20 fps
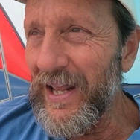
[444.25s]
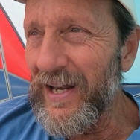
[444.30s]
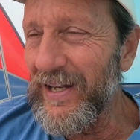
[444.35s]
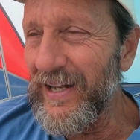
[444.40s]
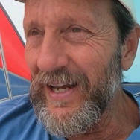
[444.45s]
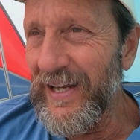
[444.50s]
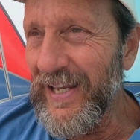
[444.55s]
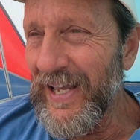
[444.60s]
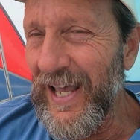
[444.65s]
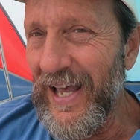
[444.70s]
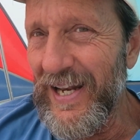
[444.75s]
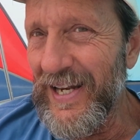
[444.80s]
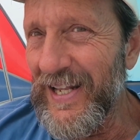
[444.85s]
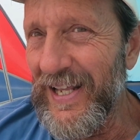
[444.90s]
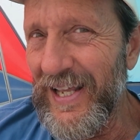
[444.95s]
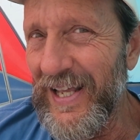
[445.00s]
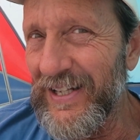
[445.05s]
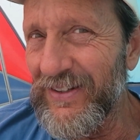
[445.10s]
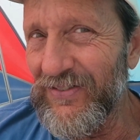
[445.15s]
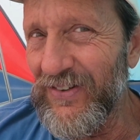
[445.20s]
And
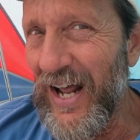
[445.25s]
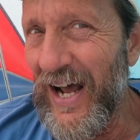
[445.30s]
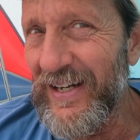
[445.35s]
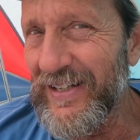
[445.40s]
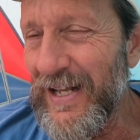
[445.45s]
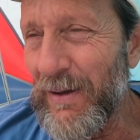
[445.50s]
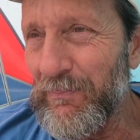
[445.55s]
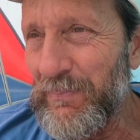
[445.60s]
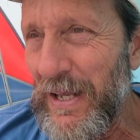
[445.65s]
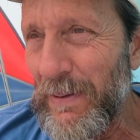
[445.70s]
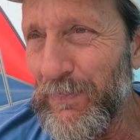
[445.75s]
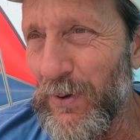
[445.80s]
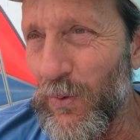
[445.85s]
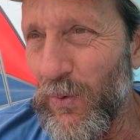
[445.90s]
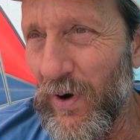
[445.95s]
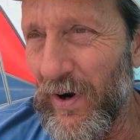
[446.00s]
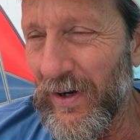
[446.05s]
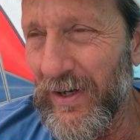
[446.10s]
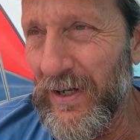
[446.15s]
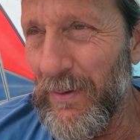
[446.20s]
again, it's not that
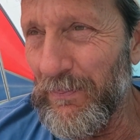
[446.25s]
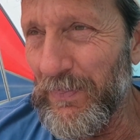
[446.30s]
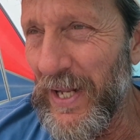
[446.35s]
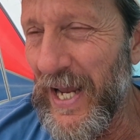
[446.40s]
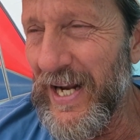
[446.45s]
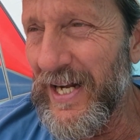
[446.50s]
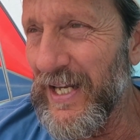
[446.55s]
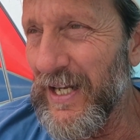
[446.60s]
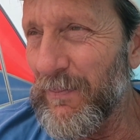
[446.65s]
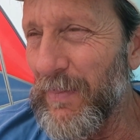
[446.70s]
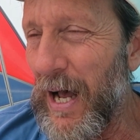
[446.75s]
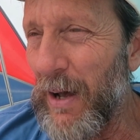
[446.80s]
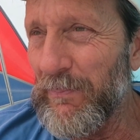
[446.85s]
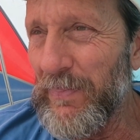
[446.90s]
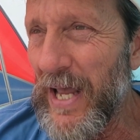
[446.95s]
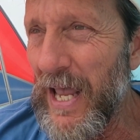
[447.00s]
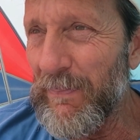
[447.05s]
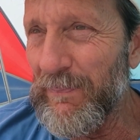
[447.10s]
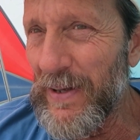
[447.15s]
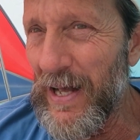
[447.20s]
people weren't complaining
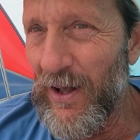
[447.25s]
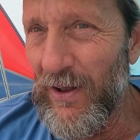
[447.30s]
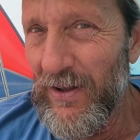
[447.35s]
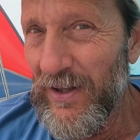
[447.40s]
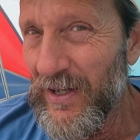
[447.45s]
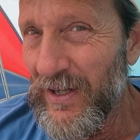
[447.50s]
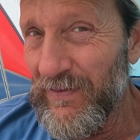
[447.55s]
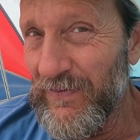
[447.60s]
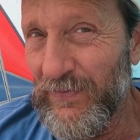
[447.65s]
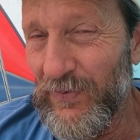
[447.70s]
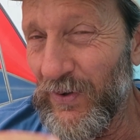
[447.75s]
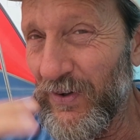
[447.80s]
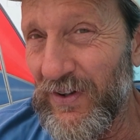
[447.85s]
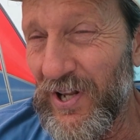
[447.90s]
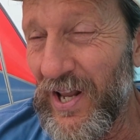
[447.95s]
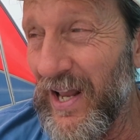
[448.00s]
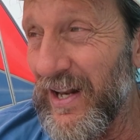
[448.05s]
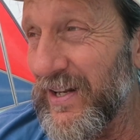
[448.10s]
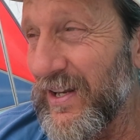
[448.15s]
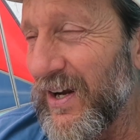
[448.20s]
about PayPal for
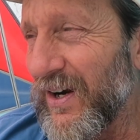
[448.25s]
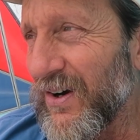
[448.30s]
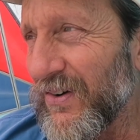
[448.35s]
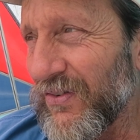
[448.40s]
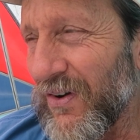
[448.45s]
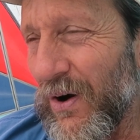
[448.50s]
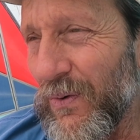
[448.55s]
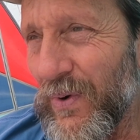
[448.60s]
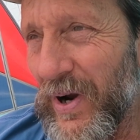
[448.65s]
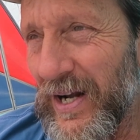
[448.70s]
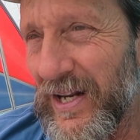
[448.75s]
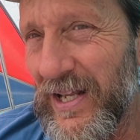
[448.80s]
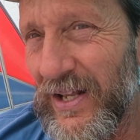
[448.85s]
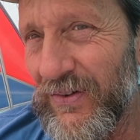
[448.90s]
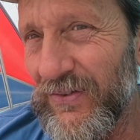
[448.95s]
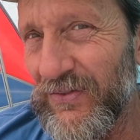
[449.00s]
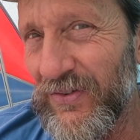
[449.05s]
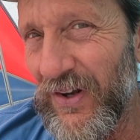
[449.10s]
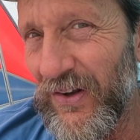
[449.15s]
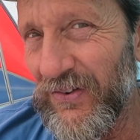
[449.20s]
ten years already,
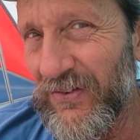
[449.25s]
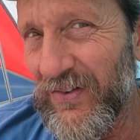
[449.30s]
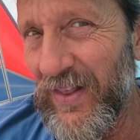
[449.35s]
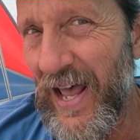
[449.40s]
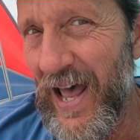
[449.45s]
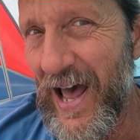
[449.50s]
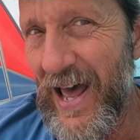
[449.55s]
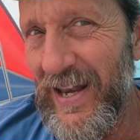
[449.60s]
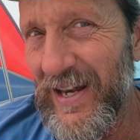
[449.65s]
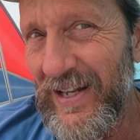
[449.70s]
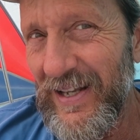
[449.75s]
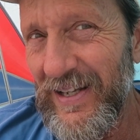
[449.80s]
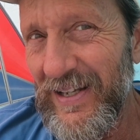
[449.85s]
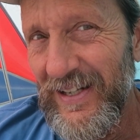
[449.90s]
it's just that